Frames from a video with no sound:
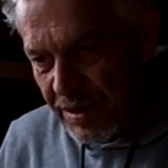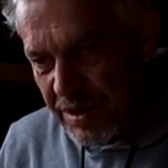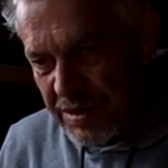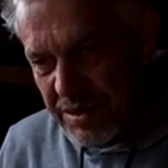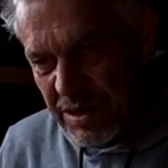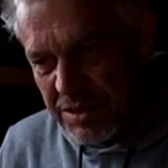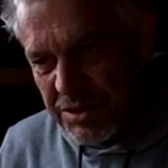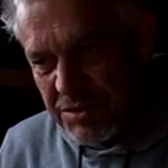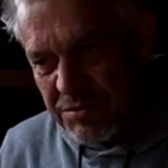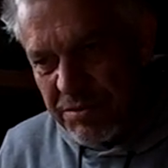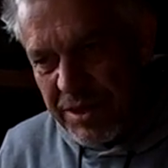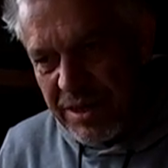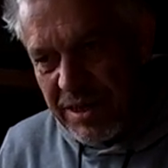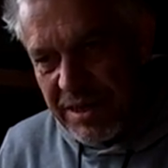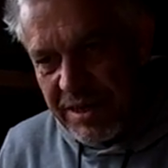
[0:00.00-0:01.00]
it doesn't
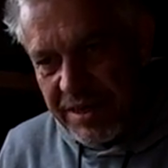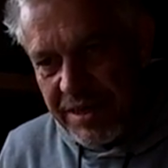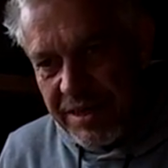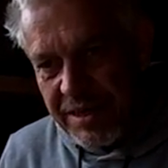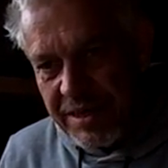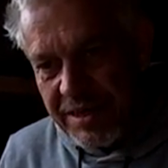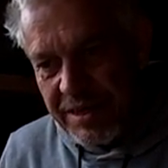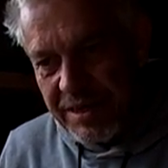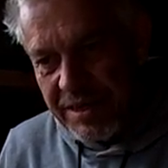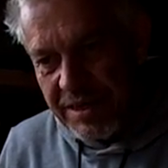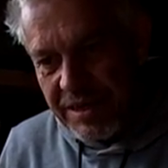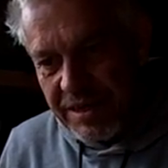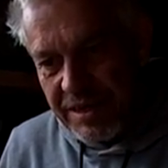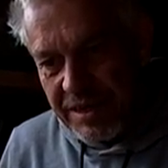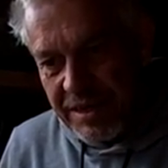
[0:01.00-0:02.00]
really
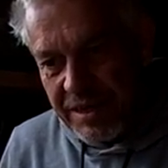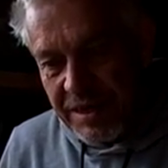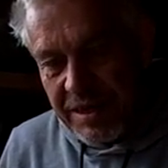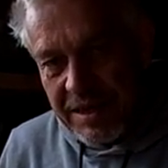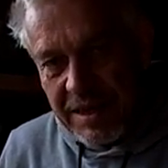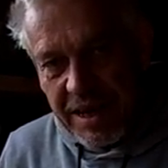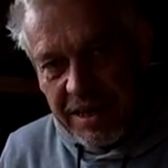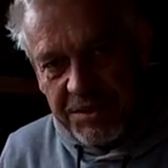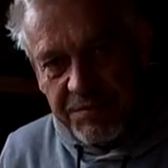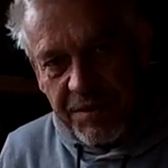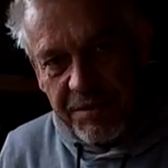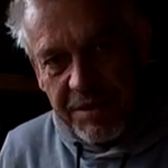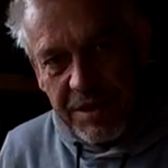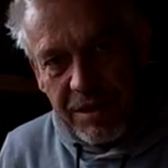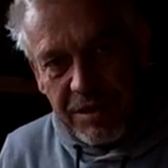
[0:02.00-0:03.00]
last
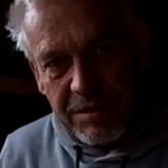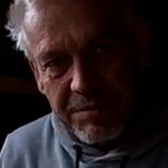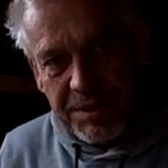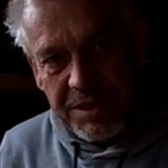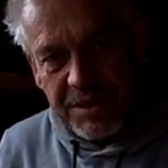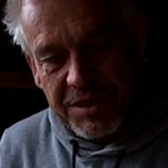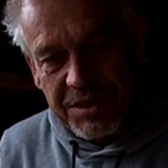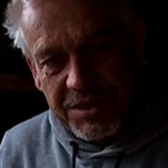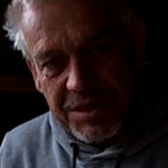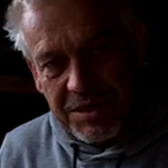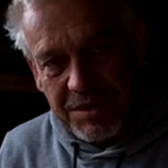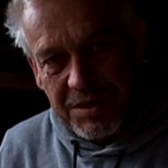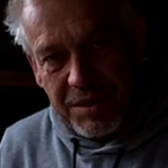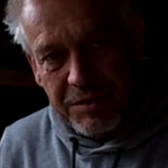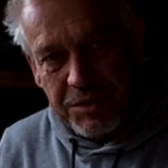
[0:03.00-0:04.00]
very long because
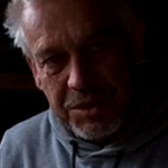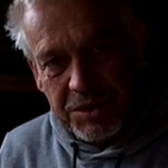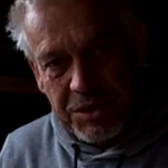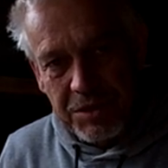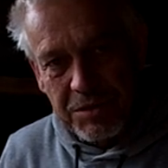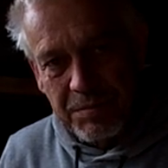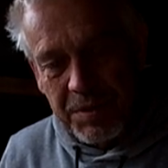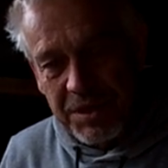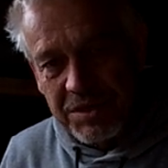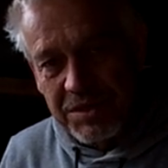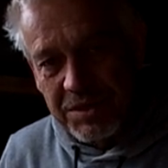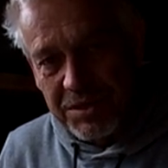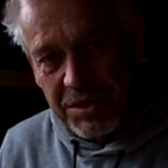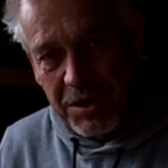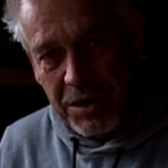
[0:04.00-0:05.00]
those two
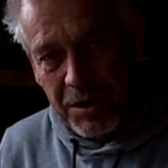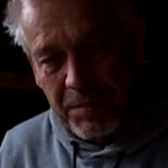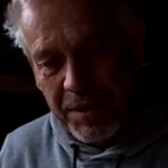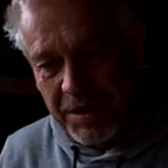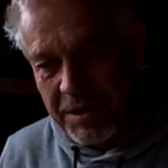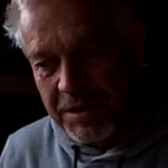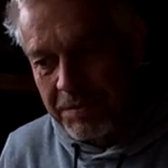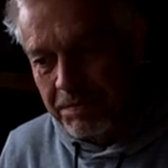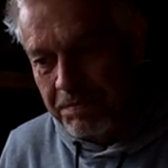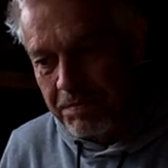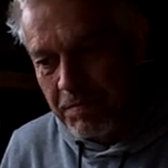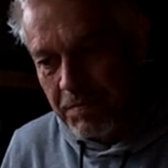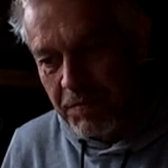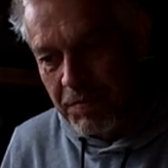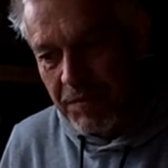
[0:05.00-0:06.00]
pieces of copper
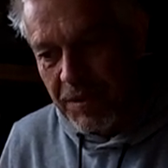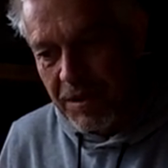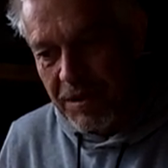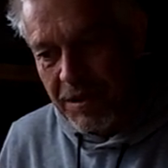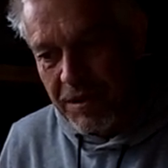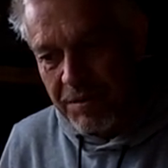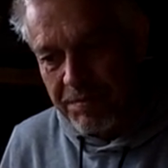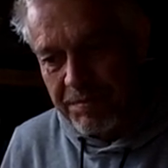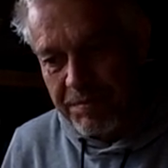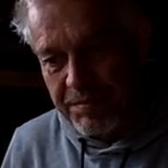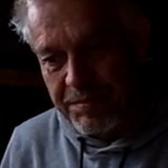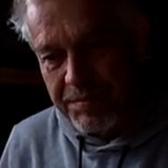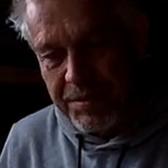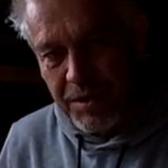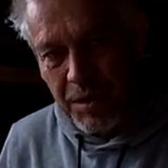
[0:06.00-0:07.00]
are
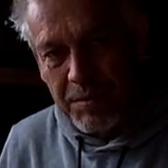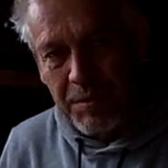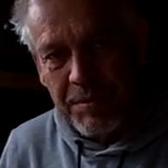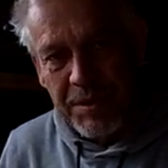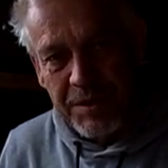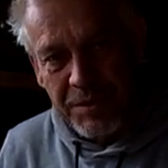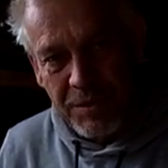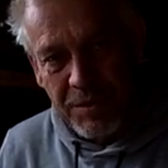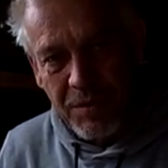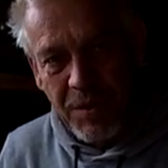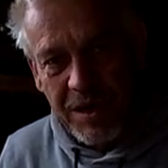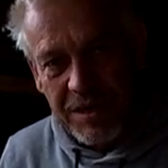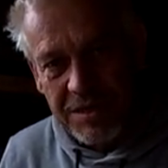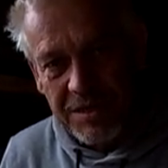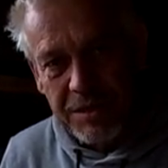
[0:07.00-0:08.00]
probably
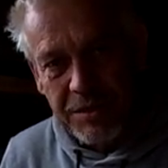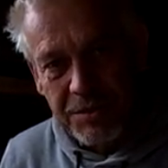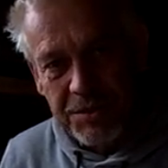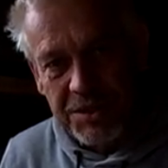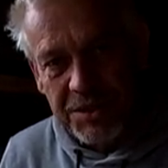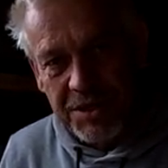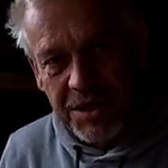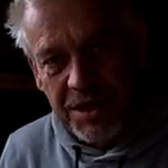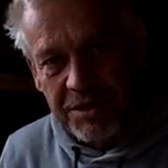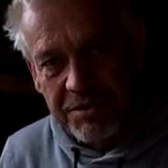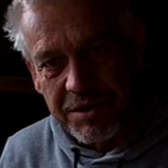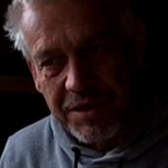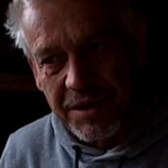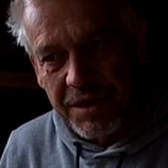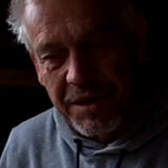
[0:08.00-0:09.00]
always losing
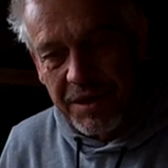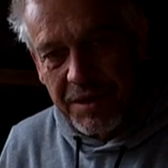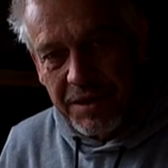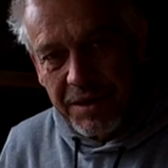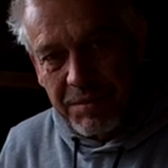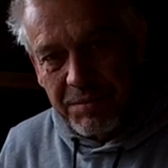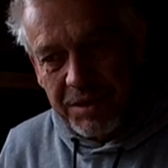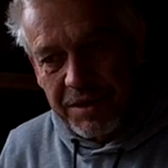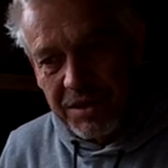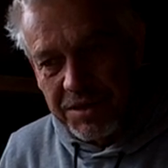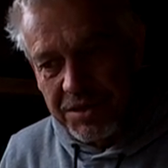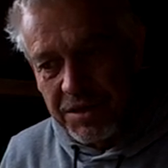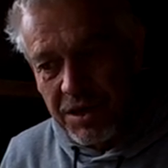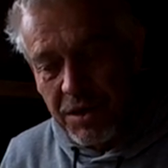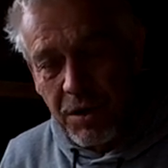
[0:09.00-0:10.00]
current
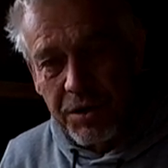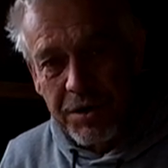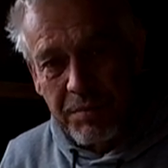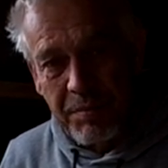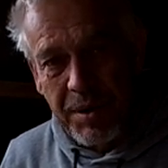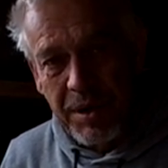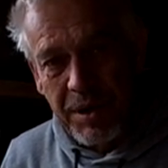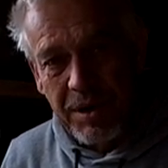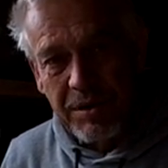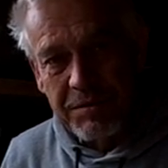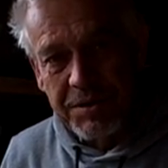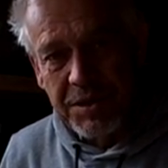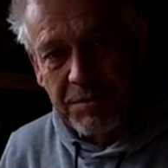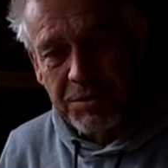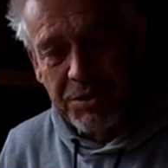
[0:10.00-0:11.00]
because they're on a pot
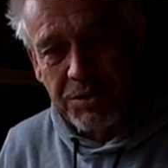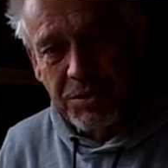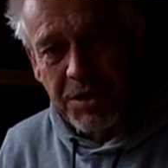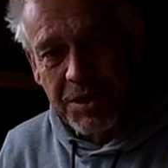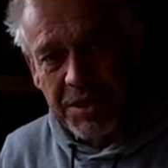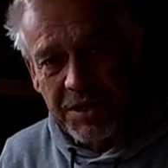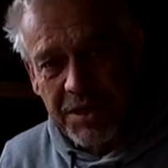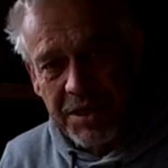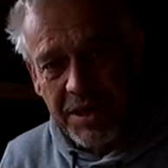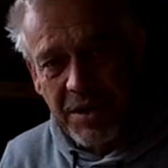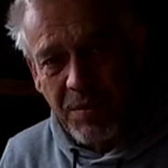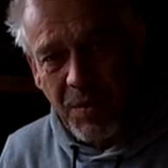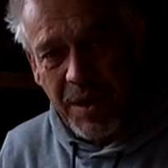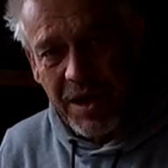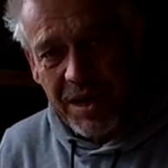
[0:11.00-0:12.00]
of some sort and then they
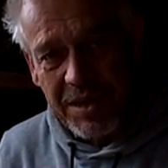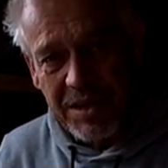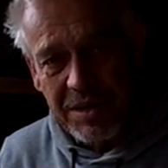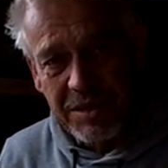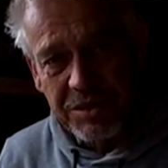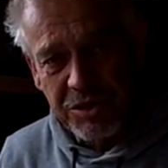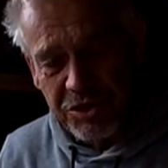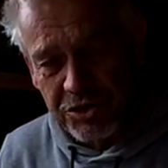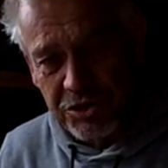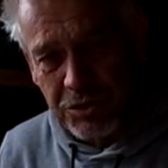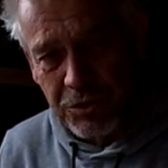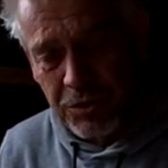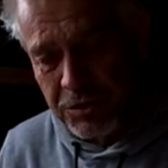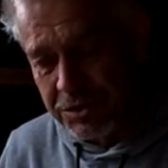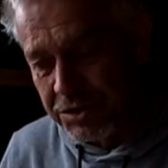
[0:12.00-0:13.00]
get wet and then there's a
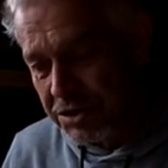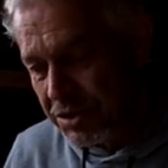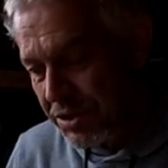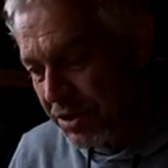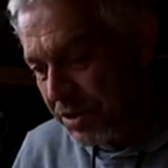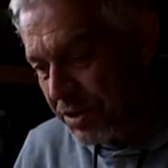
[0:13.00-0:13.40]
short